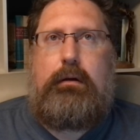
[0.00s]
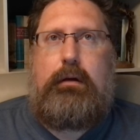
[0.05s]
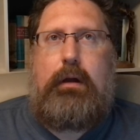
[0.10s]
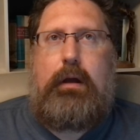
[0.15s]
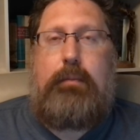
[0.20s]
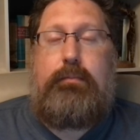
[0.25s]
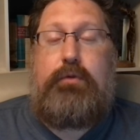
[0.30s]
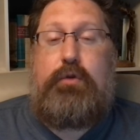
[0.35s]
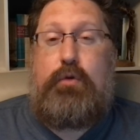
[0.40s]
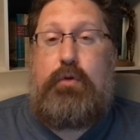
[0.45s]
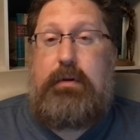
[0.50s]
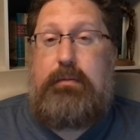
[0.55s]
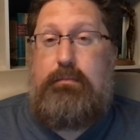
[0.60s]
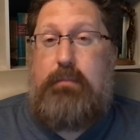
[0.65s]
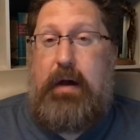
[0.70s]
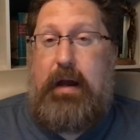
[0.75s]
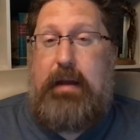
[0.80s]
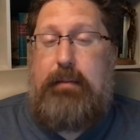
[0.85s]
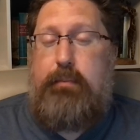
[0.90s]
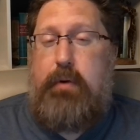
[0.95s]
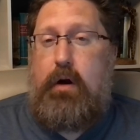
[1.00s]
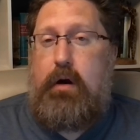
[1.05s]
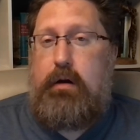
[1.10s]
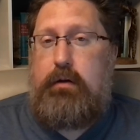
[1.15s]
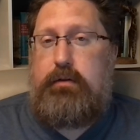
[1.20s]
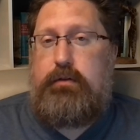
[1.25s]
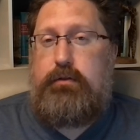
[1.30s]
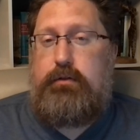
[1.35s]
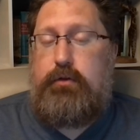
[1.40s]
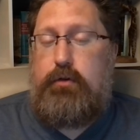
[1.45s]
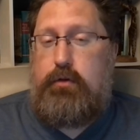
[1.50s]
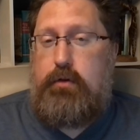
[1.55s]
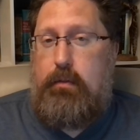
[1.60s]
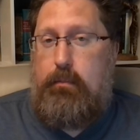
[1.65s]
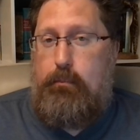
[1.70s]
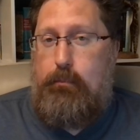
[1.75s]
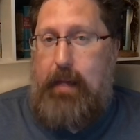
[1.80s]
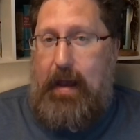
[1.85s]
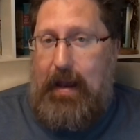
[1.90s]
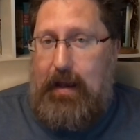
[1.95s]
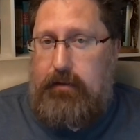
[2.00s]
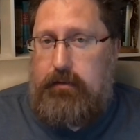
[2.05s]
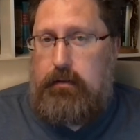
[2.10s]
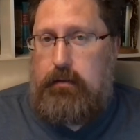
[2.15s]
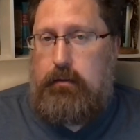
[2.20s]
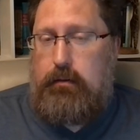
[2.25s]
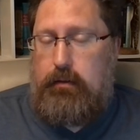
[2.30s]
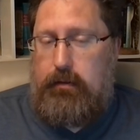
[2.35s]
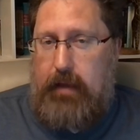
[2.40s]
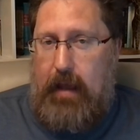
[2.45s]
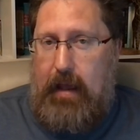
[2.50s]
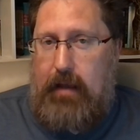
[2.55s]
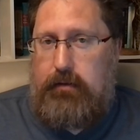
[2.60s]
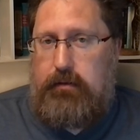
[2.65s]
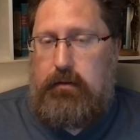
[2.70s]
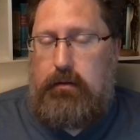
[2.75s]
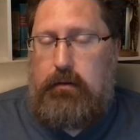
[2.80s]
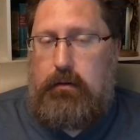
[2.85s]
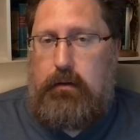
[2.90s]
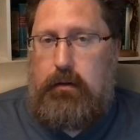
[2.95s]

I'm doing my part to combat that